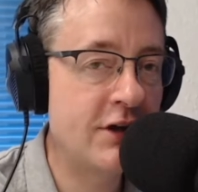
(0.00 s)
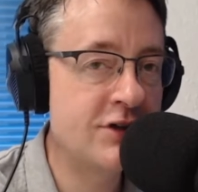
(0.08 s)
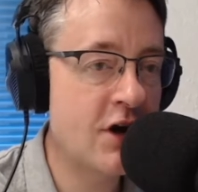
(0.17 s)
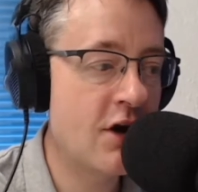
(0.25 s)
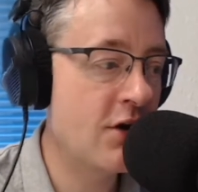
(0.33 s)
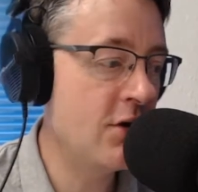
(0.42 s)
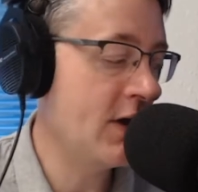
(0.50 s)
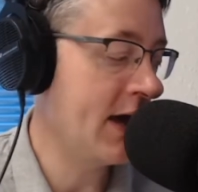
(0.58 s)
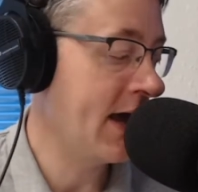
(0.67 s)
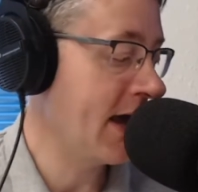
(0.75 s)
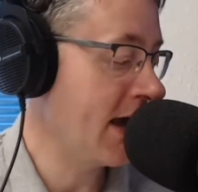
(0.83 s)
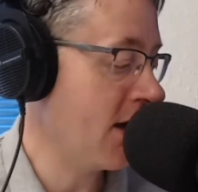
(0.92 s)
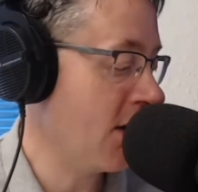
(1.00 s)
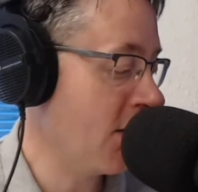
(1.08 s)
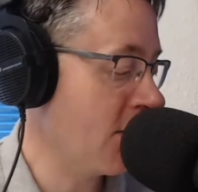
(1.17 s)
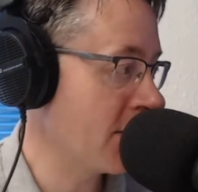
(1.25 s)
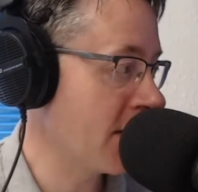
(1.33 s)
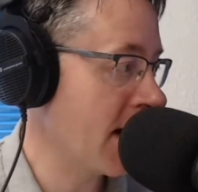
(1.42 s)
Show here
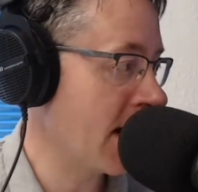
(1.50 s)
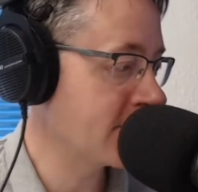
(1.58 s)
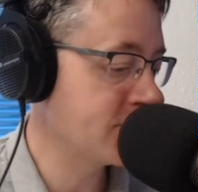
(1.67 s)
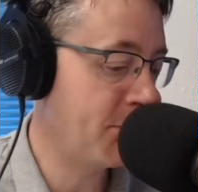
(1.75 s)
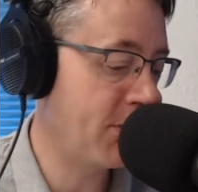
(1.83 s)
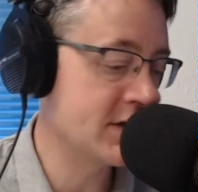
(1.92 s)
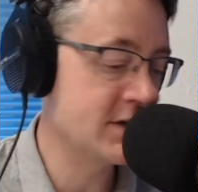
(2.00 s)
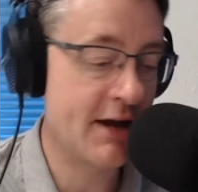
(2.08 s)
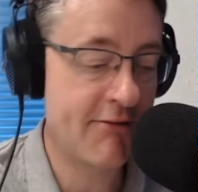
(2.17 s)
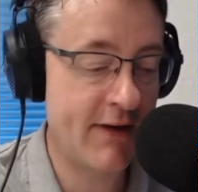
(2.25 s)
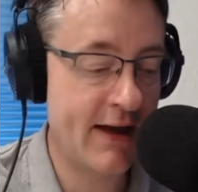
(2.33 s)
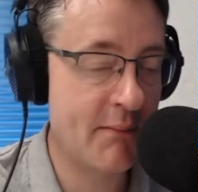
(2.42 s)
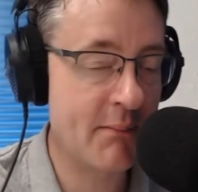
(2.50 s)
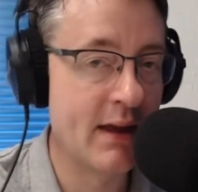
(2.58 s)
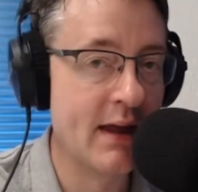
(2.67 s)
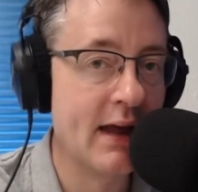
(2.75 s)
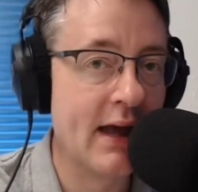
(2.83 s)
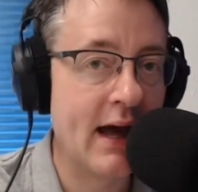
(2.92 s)
on Uxbridge FM.
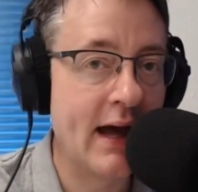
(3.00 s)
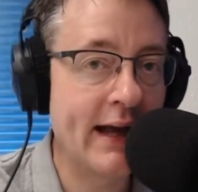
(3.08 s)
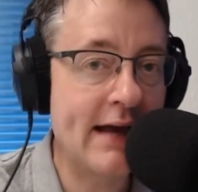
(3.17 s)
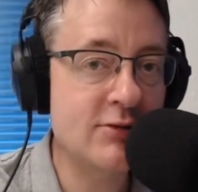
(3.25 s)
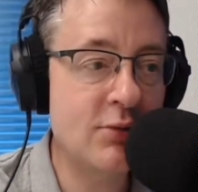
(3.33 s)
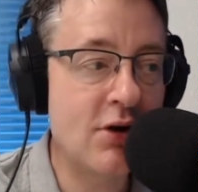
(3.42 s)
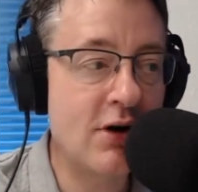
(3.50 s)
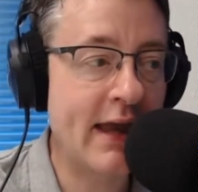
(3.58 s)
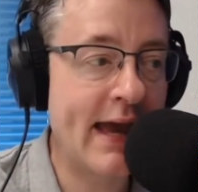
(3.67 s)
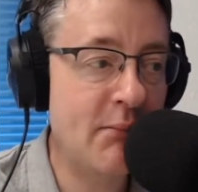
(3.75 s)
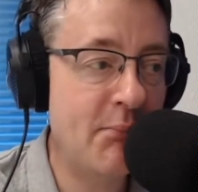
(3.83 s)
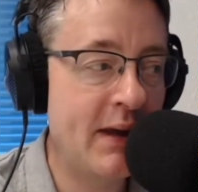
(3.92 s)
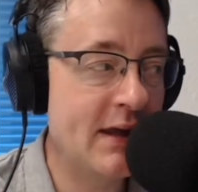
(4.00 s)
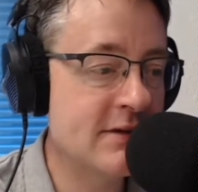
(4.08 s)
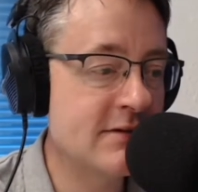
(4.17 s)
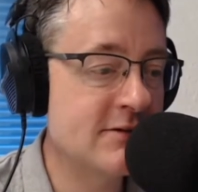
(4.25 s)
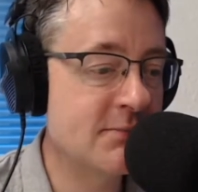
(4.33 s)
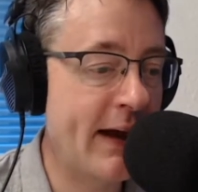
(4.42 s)
And guess what? Ken Pearce
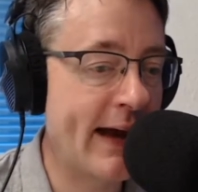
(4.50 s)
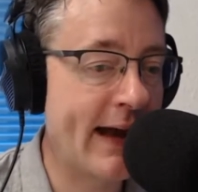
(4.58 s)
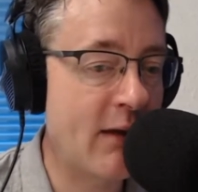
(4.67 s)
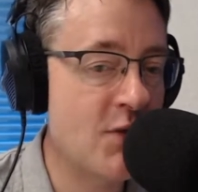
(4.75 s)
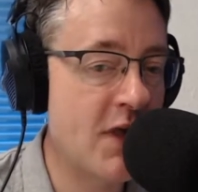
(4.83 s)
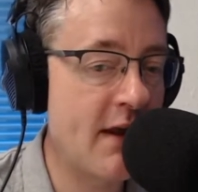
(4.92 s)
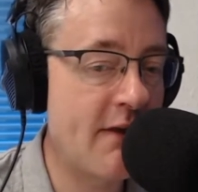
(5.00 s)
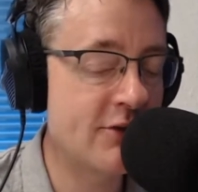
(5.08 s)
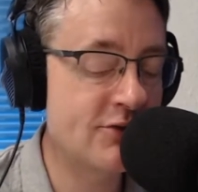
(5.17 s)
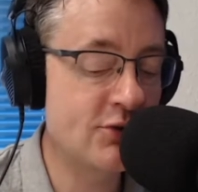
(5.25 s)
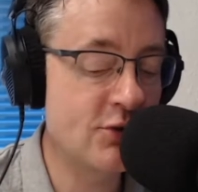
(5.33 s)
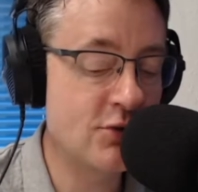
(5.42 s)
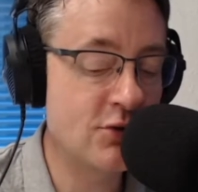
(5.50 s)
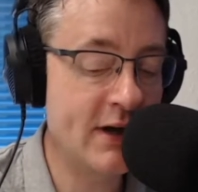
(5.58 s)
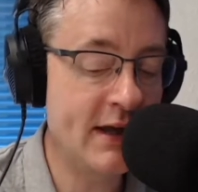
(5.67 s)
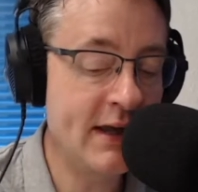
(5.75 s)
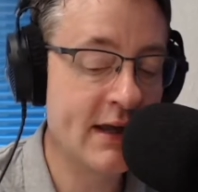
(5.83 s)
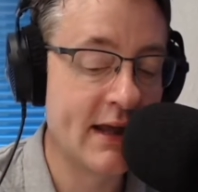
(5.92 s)
is back with another
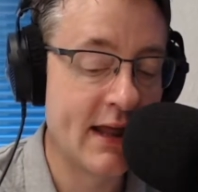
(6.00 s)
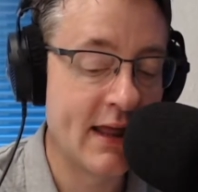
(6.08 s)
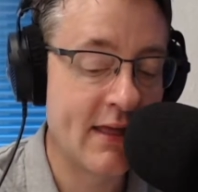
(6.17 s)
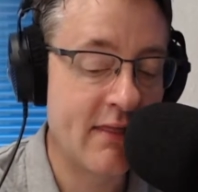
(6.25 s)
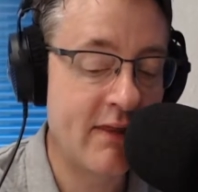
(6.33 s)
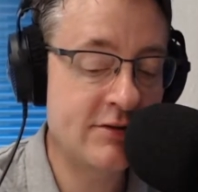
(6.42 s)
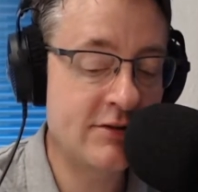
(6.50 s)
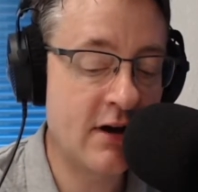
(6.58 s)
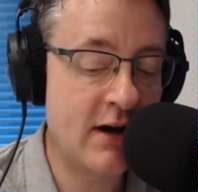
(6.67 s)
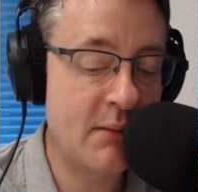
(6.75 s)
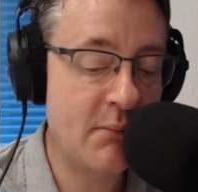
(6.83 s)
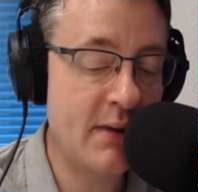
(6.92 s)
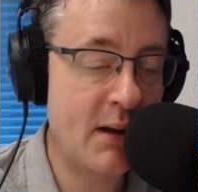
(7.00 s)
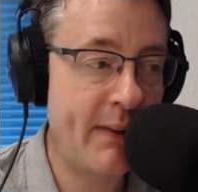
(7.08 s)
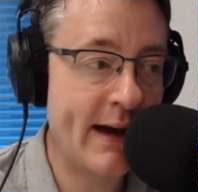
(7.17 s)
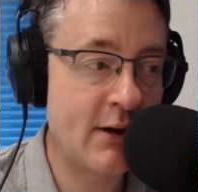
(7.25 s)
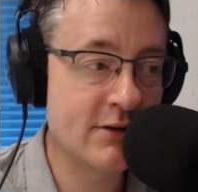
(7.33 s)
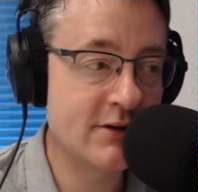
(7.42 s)
story, this time
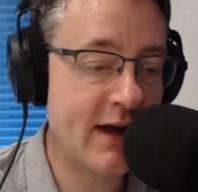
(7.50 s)
about